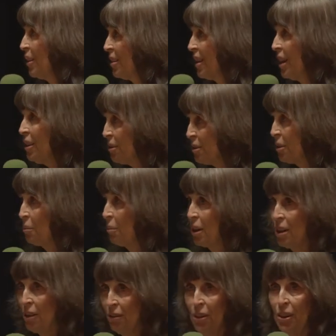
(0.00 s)
Thank you so
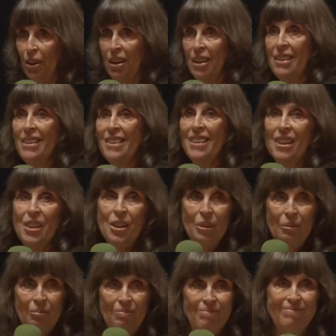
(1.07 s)
much for your kind
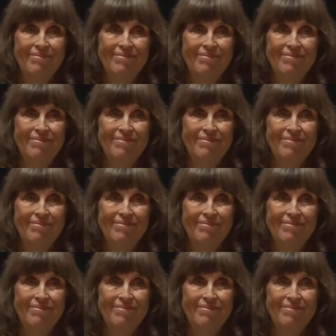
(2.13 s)
attention.